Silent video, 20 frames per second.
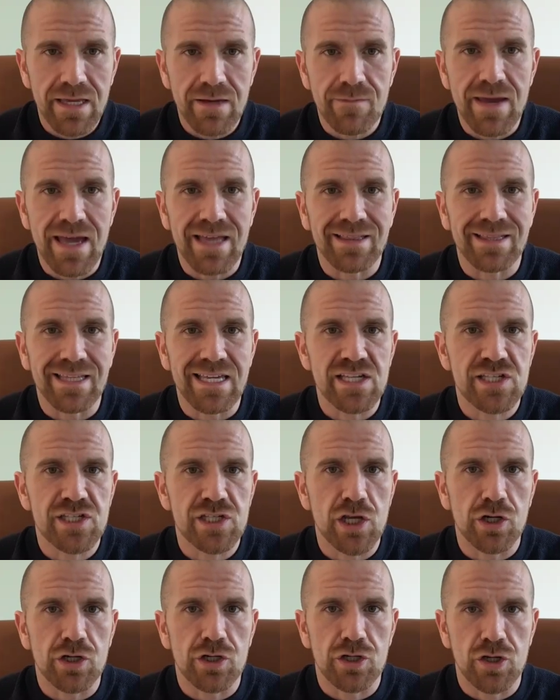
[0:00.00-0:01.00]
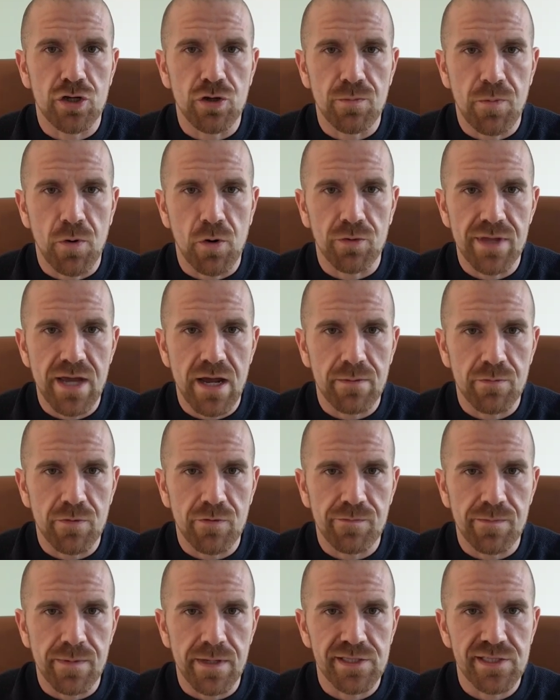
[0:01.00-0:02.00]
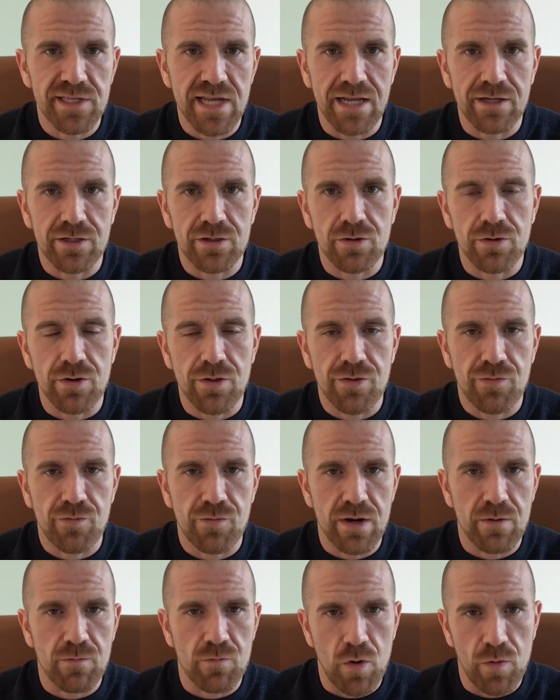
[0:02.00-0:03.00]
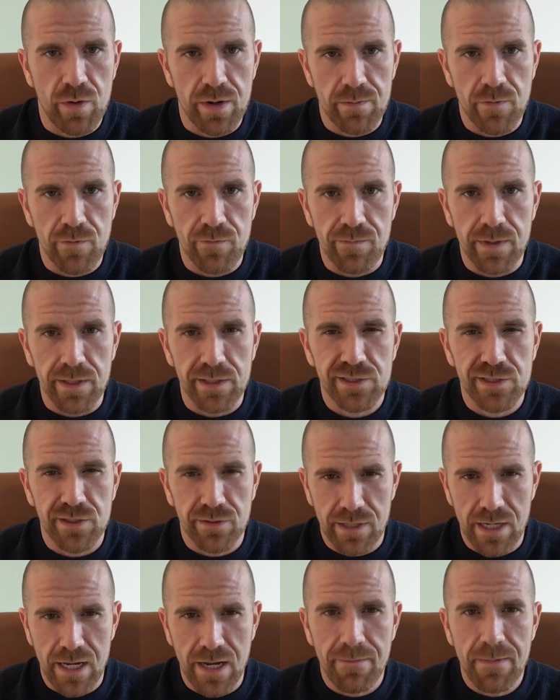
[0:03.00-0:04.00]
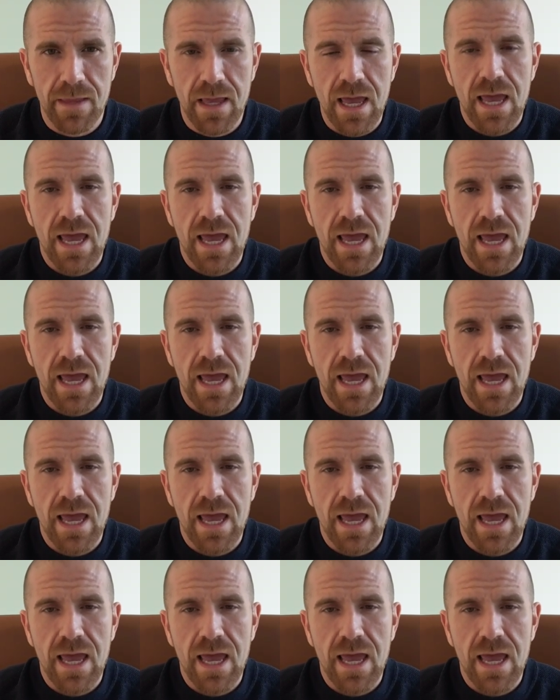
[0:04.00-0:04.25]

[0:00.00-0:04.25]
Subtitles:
give at least 2 pull down movements and 2 to 3 rowing movements. Okay.